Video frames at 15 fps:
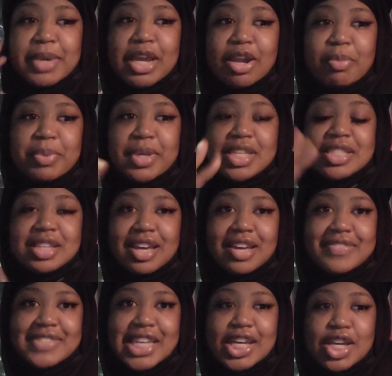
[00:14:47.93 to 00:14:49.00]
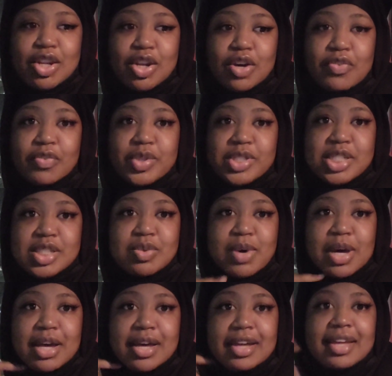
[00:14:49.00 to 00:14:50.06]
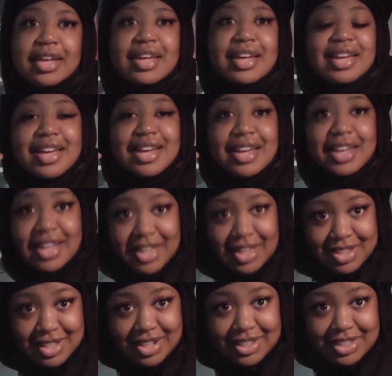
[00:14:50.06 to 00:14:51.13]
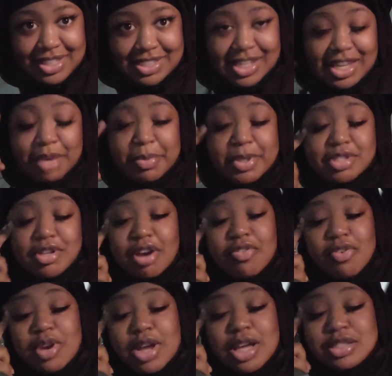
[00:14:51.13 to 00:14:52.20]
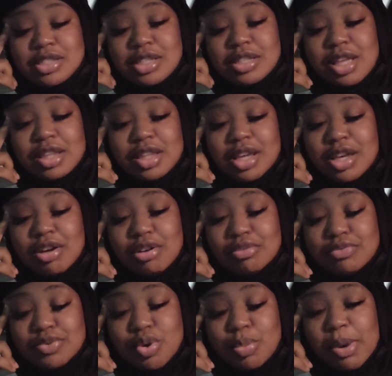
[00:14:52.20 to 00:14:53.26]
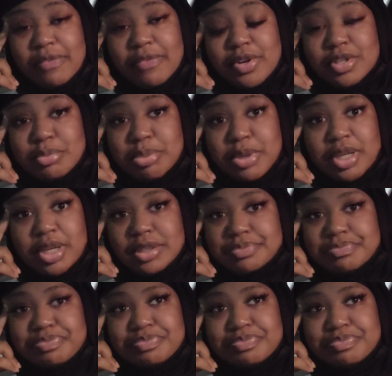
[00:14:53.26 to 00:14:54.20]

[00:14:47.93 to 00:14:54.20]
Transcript: Hair piece I have taken off, which is why I look like this. I got my scarf on. I took that thing off during my first break.